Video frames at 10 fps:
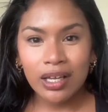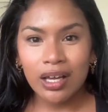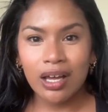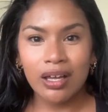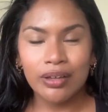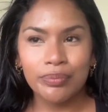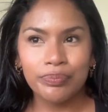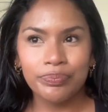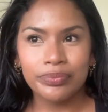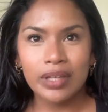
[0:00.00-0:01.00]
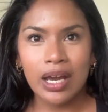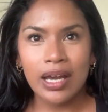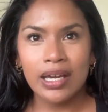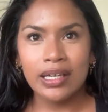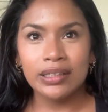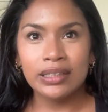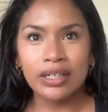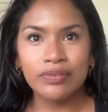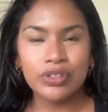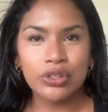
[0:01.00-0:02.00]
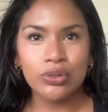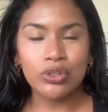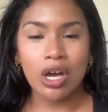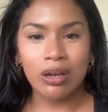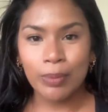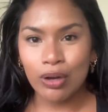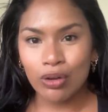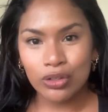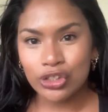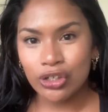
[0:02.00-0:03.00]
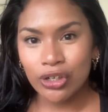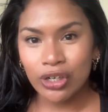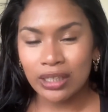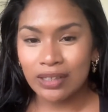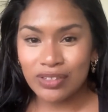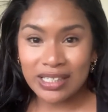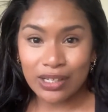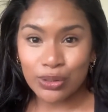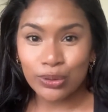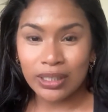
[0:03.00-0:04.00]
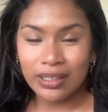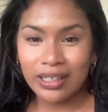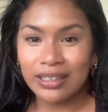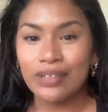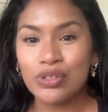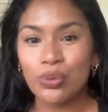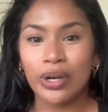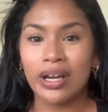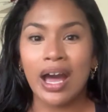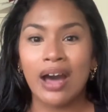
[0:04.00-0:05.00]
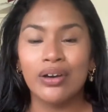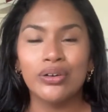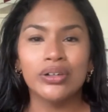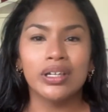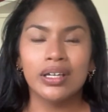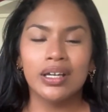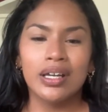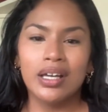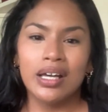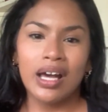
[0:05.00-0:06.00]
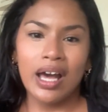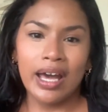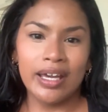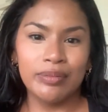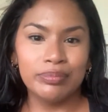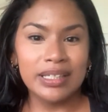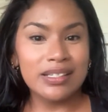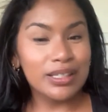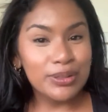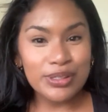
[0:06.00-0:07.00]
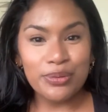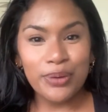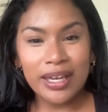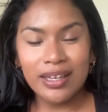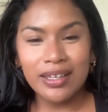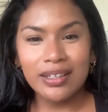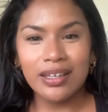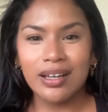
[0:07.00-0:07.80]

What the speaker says: I love to talk about culture. I love to dance hula. I love to work out. I'm into losing weight.